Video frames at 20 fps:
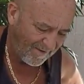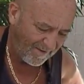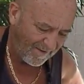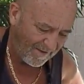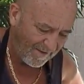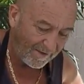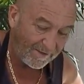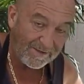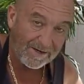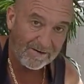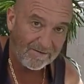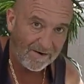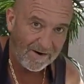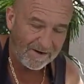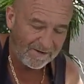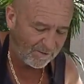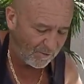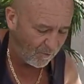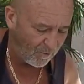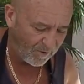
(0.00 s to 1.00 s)
It's alright,
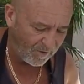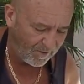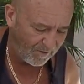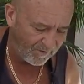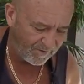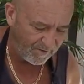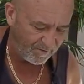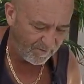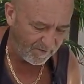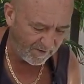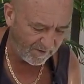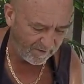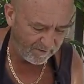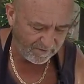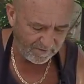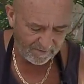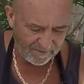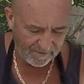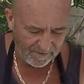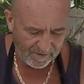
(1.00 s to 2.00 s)
it's all good to me.
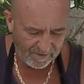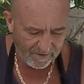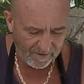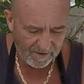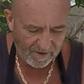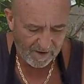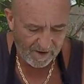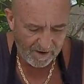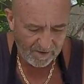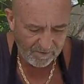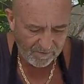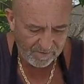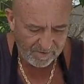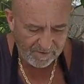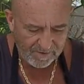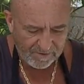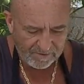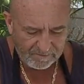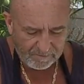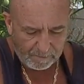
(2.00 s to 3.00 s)
I don't
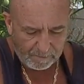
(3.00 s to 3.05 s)
care.